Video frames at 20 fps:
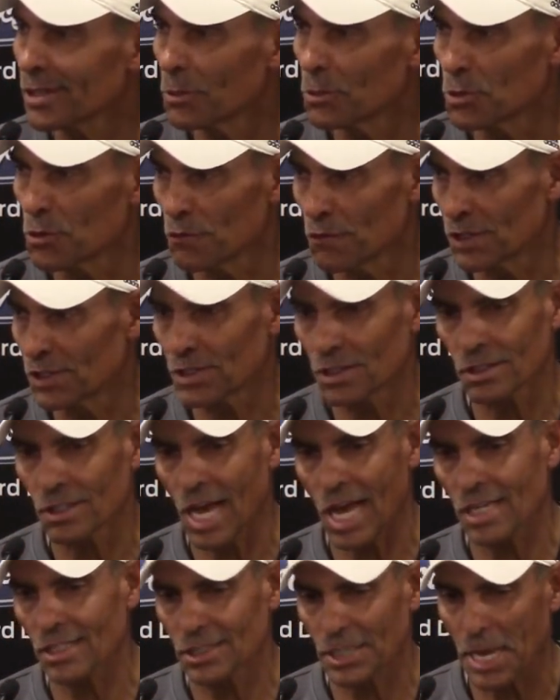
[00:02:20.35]
And when you visit
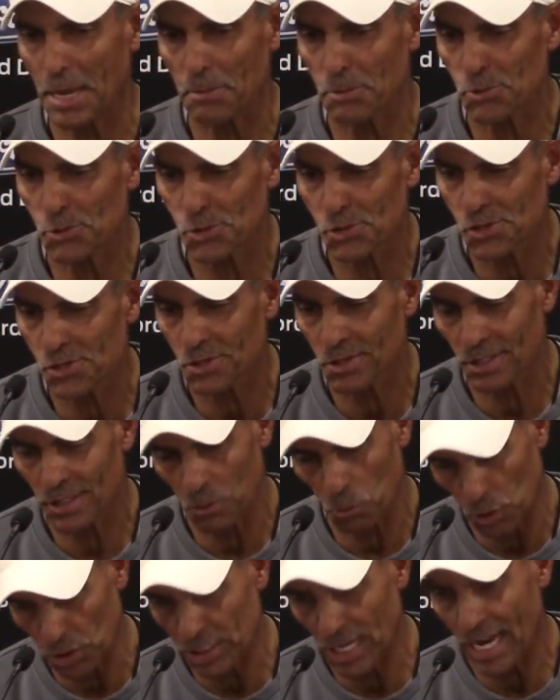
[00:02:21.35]
college campuses,
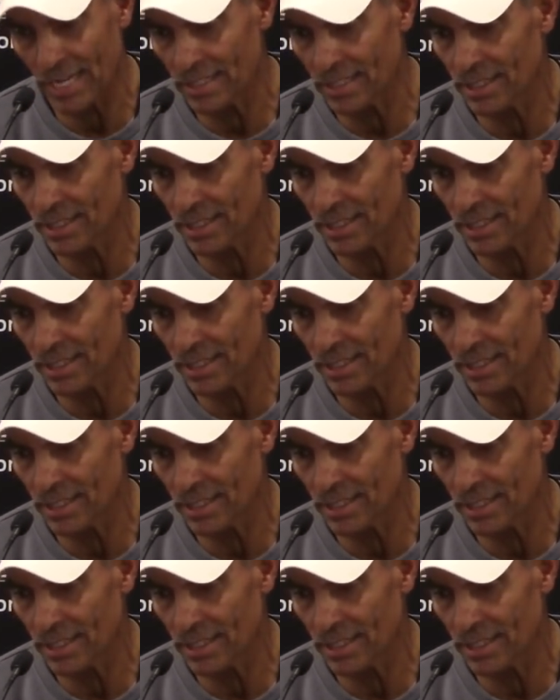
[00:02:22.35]
which I